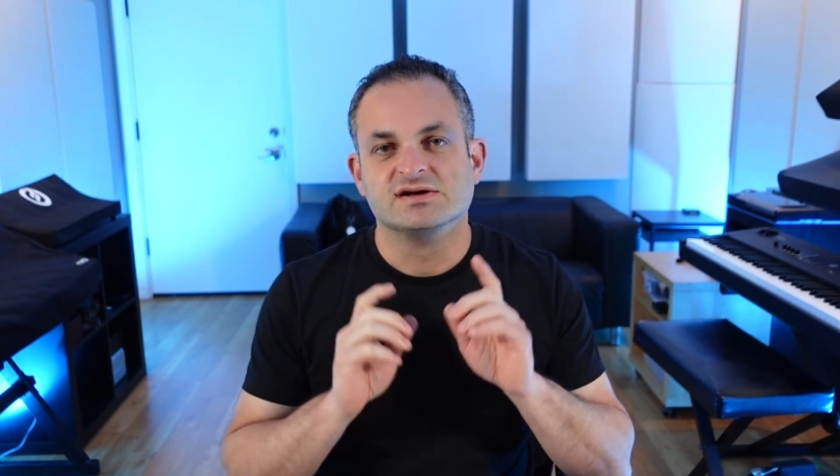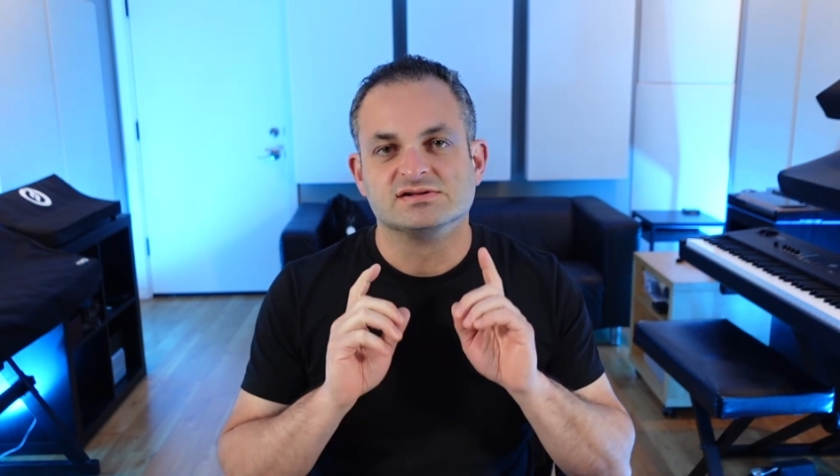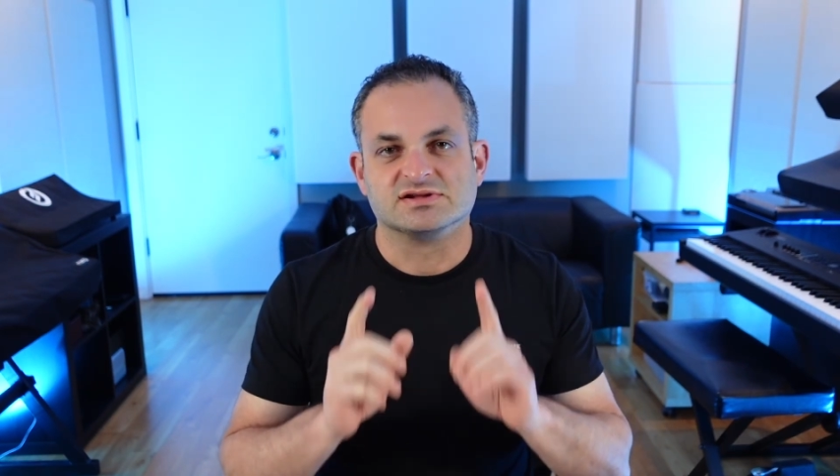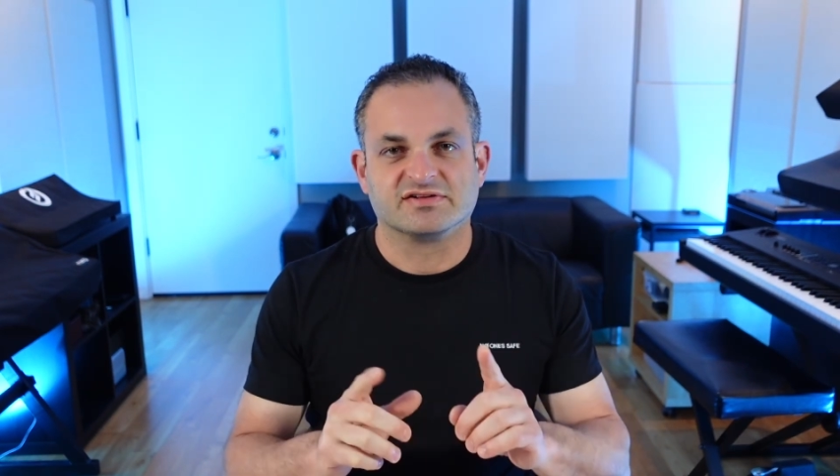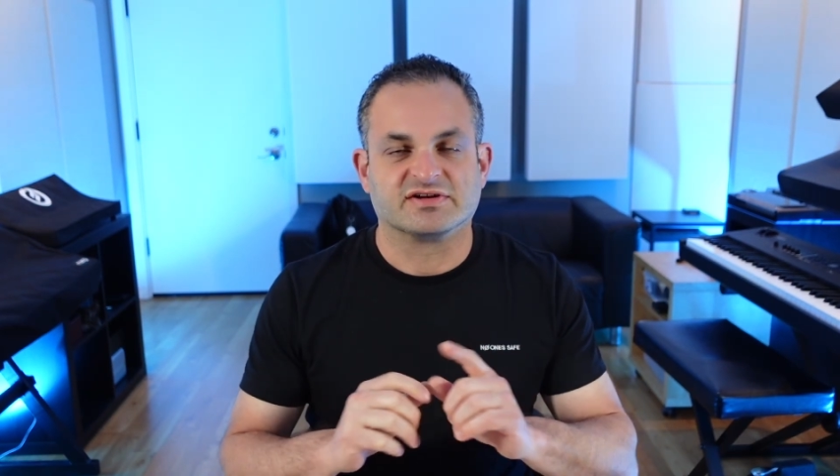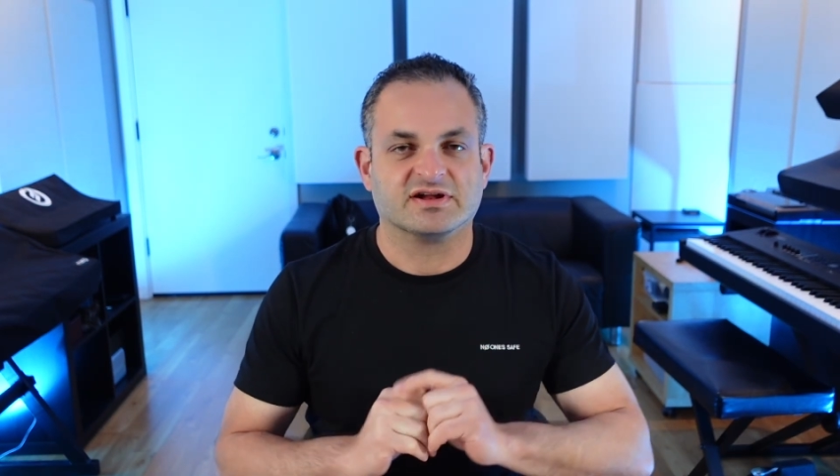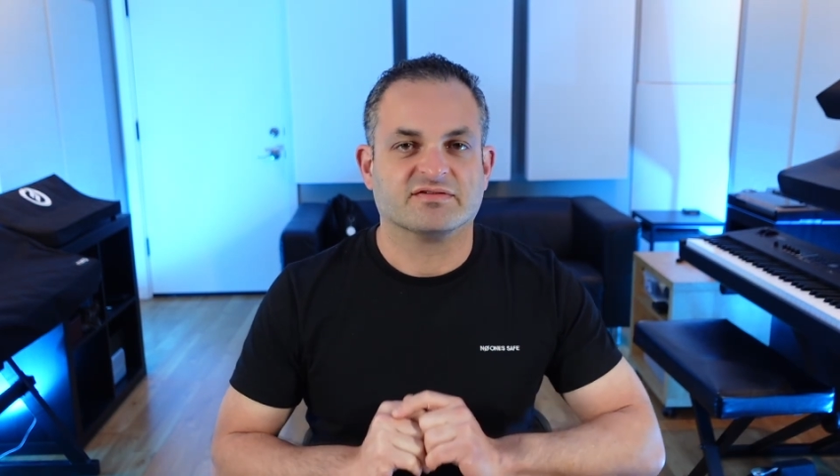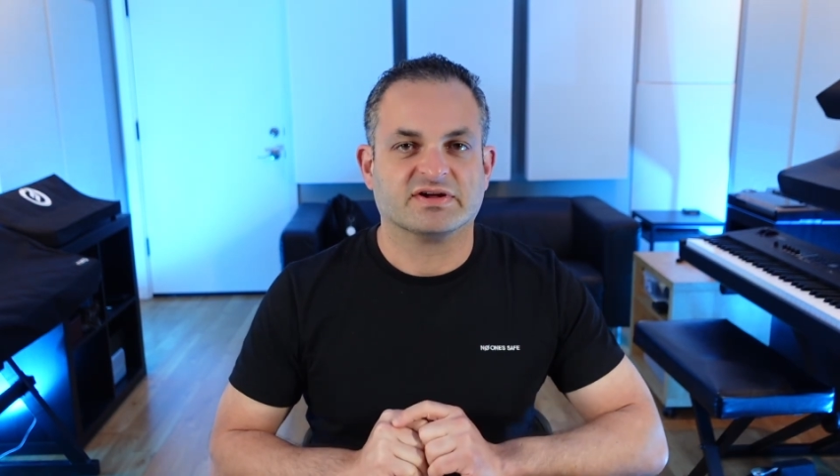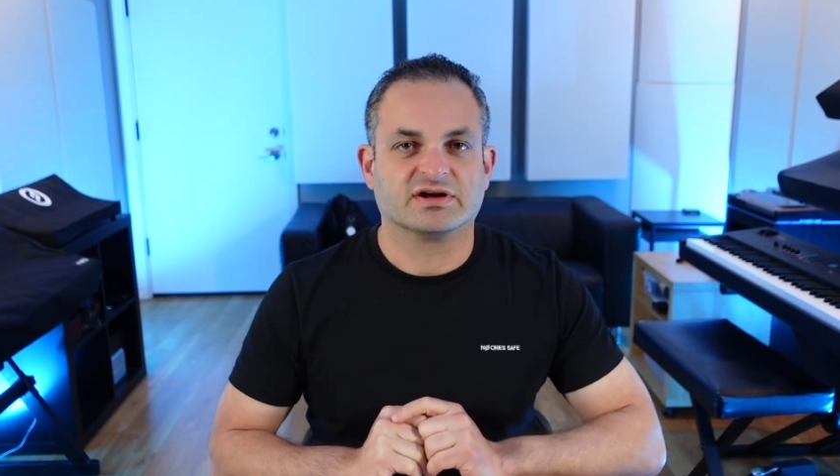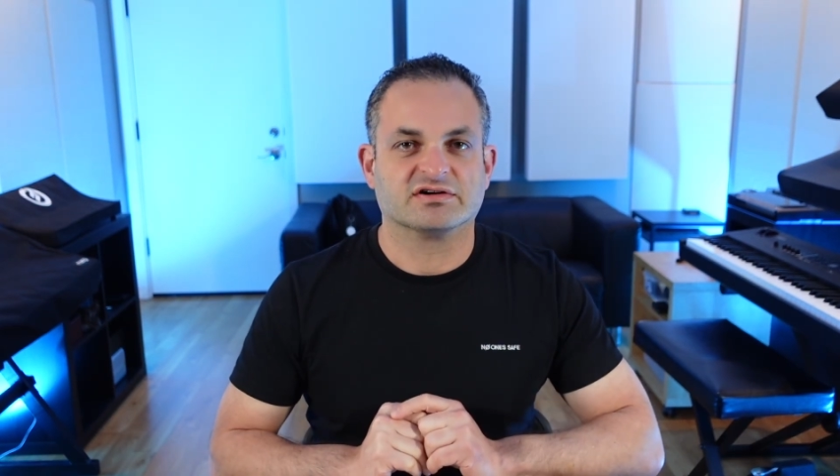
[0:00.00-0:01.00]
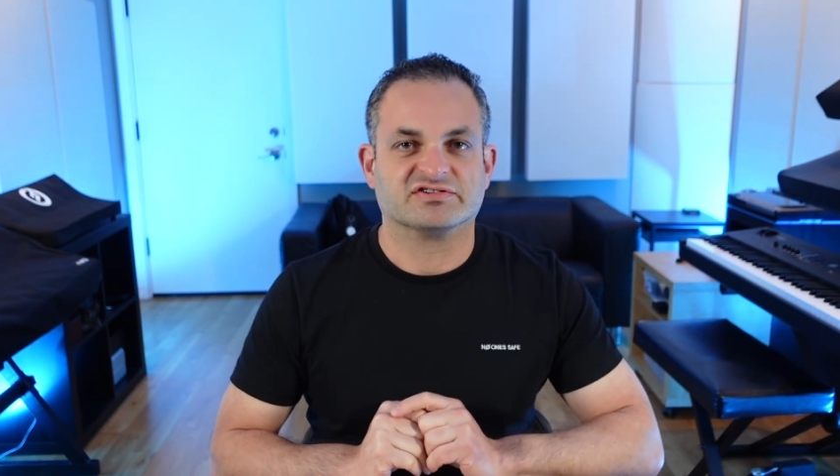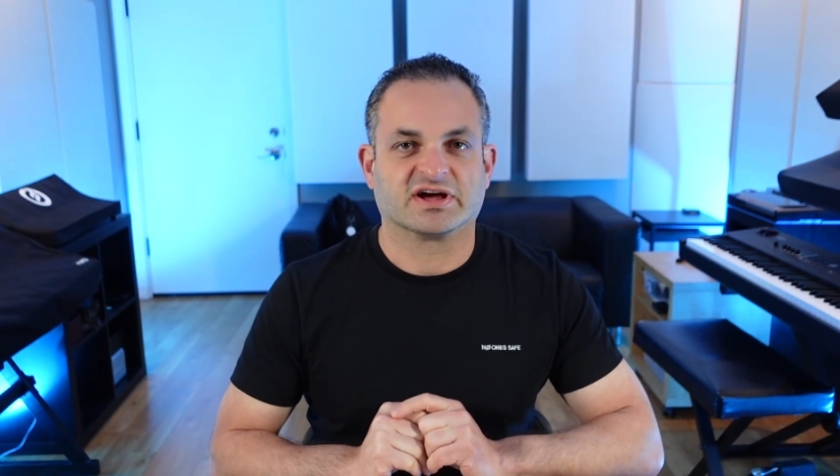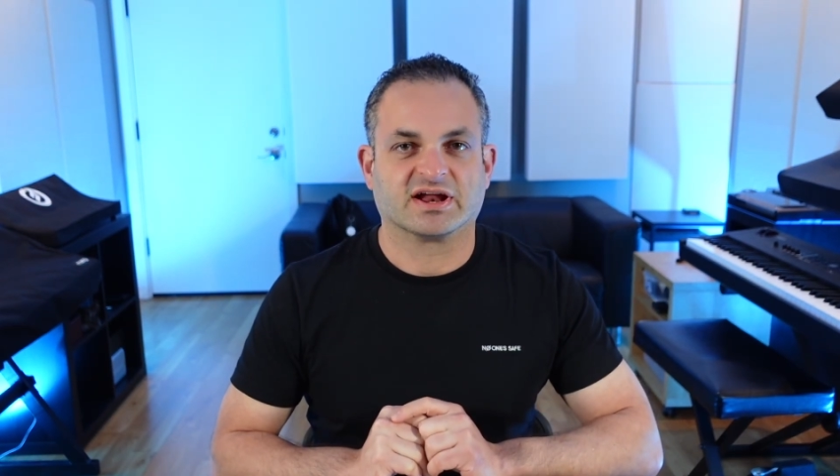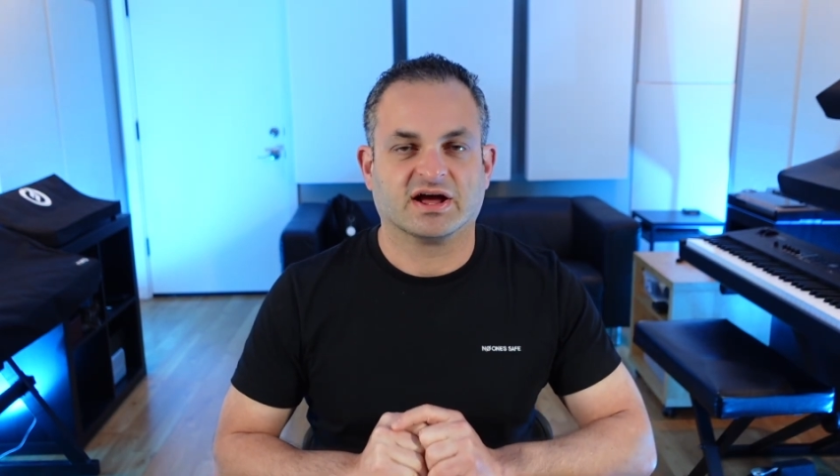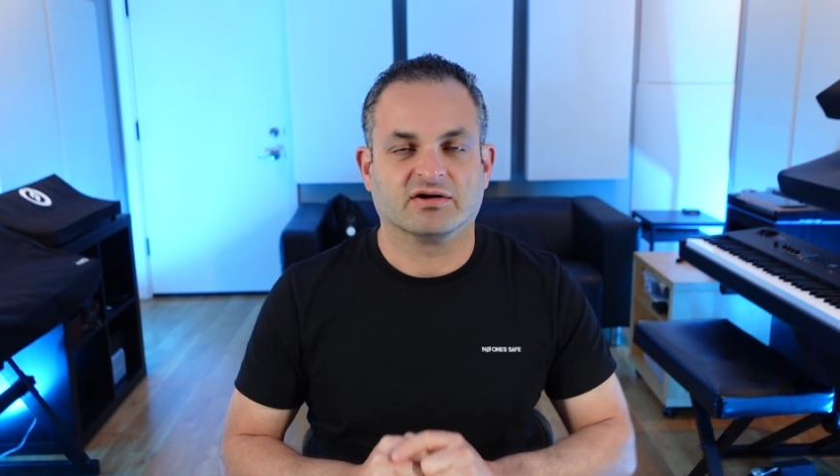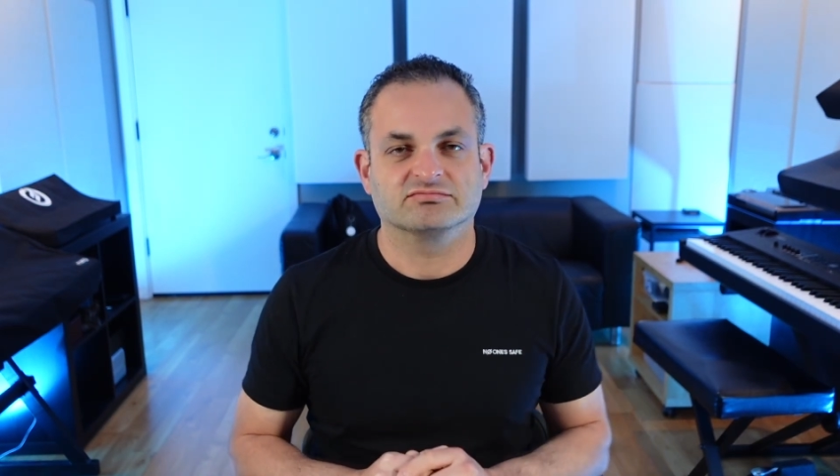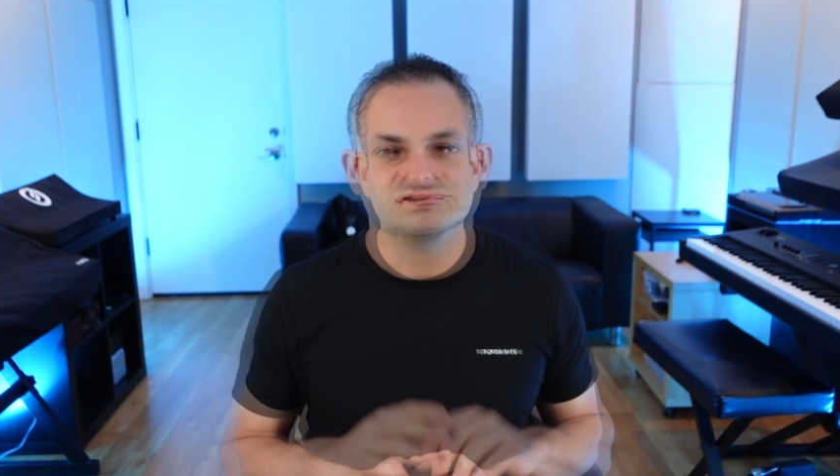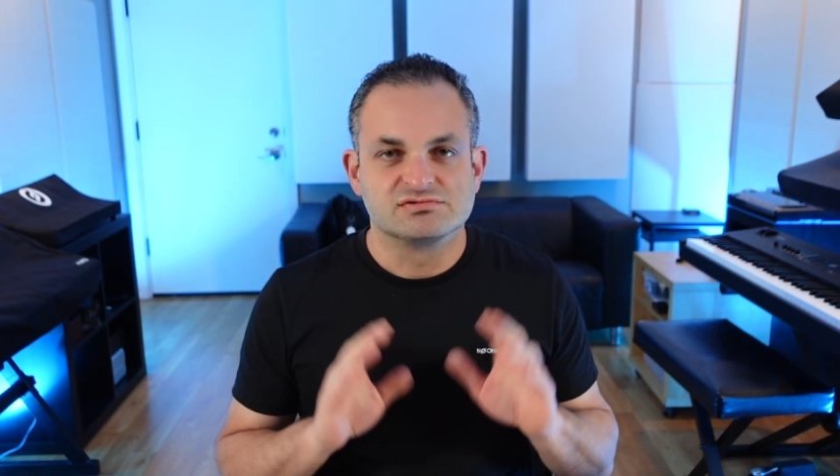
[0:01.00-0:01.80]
Let's get into the video and check it out.